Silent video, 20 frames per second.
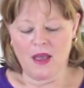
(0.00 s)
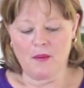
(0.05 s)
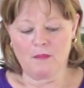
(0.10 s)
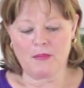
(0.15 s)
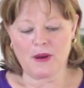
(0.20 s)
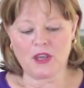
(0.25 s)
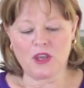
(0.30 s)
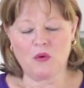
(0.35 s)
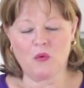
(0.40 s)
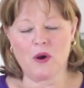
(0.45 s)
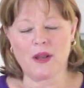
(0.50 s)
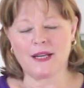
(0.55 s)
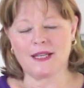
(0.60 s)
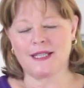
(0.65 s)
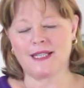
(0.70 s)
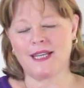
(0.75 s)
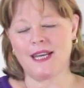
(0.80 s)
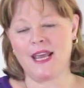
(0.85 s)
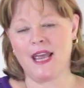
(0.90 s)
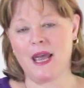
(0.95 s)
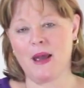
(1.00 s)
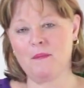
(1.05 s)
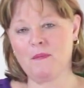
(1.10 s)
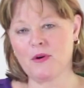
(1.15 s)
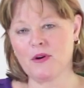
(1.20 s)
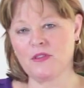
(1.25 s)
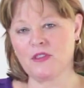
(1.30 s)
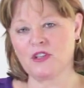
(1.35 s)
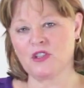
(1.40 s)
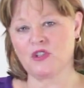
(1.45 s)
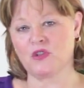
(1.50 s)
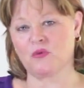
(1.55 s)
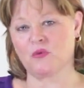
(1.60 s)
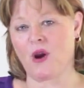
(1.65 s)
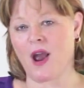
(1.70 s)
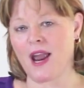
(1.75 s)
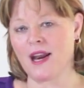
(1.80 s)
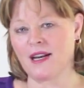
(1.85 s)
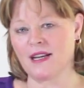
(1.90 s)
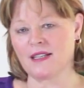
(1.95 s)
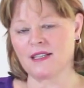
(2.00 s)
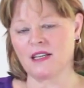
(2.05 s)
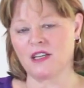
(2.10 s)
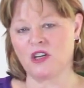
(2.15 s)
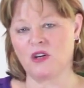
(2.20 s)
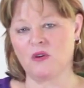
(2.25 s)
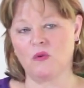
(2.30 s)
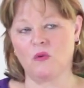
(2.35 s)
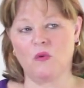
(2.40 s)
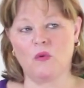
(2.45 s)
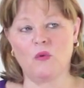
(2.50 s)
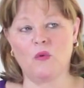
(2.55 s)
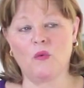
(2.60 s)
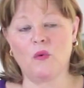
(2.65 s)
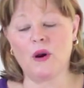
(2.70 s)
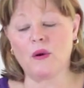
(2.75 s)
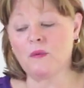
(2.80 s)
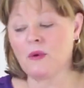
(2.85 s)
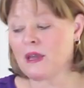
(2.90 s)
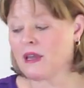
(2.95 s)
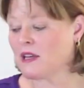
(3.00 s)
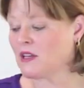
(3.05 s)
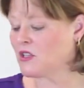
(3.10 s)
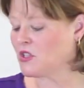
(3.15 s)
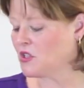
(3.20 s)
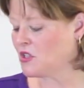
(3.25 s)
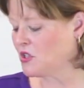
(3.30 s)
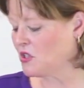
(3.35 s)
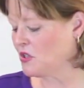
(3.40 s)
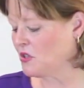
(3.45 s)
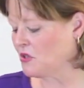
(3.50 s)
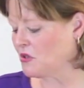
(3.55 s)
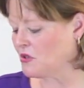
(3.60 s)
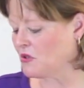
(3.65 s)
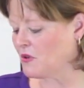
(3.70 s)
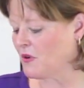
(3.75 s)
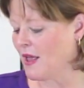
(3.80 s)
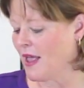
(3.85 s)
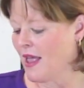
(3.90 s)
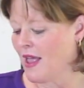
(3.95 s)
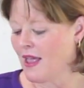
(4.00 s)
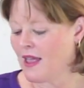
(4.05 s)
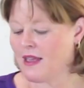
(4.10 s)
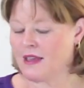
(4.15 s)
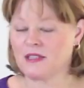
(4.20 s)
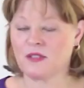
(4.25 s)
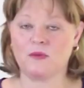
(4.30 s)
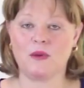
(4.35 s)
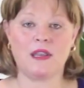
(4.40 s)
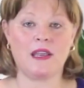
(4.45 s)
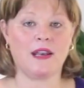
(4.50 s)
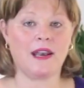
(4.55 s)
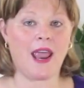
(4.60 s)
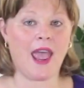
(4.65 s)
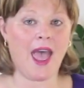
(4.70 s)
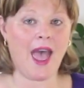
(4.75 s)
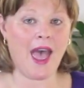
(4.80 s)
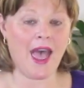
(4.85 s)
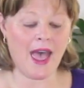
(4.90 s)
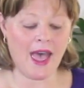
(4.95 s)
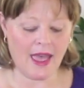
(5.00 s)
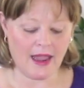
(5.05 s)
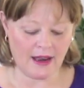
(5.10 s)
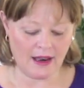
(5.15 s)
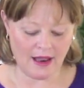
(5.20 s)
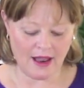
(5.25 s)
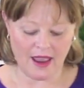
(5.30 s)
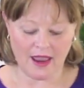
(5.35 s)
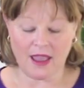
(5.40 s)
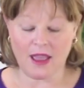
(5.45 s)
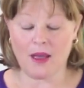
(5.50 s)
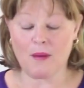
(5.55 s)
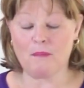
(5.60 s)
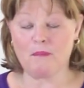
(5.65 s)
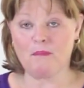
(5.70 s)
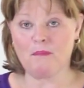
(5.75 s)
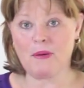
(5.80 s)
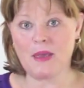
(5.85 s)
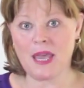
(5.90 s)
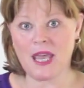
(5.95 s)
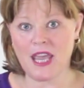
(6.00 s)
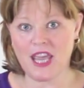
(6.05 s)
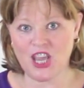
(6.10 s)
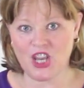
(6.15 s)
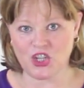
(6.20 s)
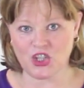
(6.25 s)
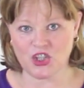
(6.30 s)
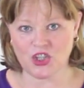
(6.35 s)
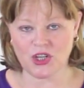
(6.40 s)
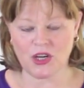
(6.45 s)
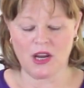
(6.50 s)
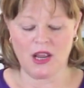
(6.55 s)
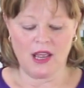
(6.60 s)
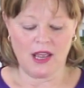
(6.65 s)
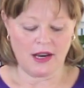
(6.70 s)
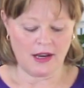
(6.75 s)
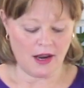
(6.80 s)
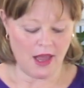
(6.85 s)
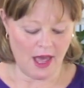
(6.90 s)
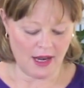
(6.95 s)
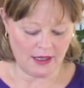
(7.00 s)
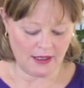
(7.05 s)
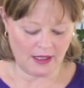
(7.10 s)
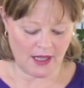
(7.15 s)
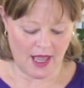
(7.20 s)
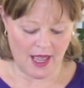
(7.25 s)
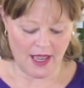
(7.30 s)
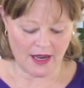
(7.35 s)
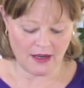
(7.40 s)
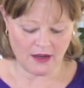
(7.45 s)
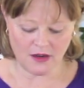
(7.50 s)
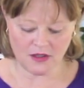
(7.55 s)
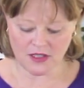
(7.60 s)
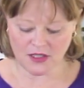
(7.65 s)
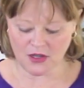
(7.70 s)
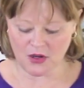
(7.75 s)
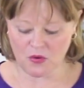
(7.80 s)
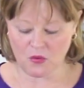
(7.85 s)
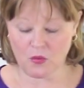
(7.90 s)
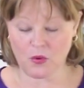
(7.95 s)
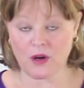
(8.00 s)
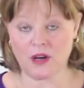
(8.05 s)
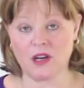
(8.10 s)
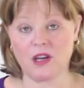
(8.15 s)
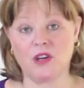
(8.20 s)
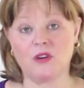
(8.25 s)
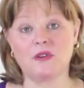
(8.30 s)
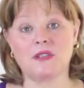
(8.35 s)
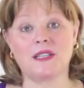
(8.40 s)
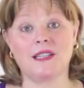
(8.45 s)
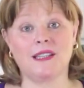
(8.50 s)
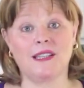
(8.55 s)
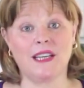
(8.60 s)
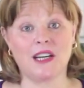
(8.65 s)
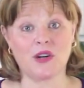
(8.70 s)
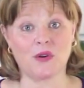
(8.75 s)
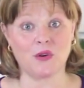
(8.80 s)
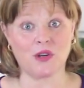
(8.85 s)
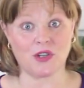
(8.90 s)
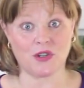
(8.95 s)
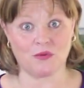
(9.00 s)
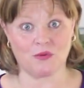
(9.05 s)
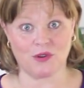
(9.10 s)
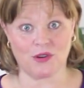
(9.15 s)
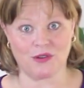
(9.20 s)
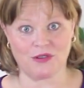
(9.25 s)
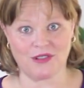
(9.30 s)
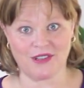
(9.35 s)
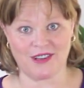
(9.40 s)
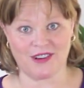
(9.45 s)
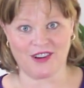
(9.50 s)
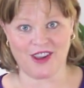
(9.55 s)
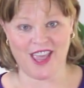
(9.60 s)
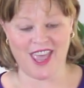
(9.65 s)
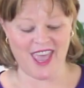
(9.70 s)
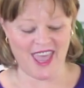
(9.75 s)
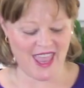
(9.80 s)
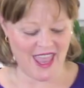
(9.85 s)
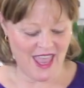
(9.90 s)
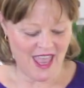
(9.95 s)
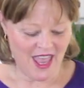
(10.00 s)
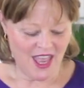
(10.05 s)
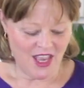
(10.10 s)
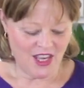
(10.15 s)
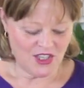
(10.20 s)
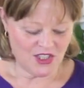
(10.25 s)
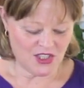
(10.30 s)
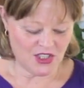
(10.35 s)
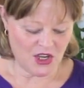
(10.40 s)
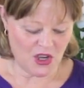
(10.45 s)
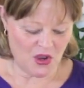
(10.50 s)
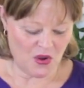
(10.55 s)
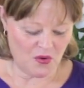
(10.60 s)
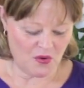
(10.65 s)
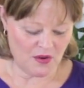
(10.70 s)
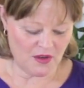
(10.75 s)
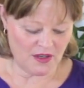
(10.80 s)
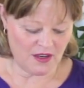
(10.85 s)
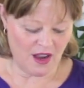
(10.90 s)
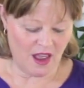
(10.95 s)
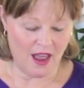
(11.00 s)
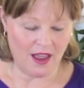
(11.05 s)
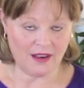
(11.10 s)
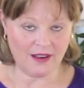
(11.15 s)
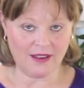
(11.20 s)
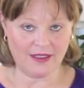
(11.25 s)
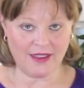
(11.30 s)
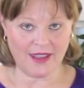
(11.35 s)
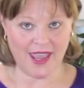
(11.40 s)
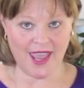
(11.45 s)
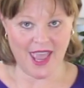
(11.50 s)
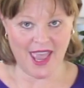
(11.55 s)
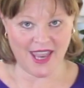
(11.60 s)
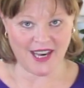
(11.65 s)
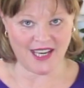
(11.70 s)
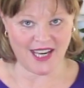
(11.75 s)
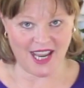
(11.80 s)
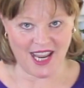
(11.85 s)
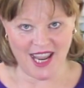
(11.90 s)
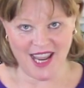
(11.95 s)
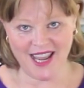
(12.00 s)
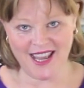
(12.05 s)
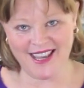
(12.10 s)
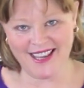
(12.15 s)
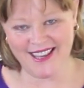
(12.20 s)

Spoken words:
But you want to temper the dryness. And what we can do is we can add a pinch, not a lot. So we're going to use licorice root, okay? So not the candy,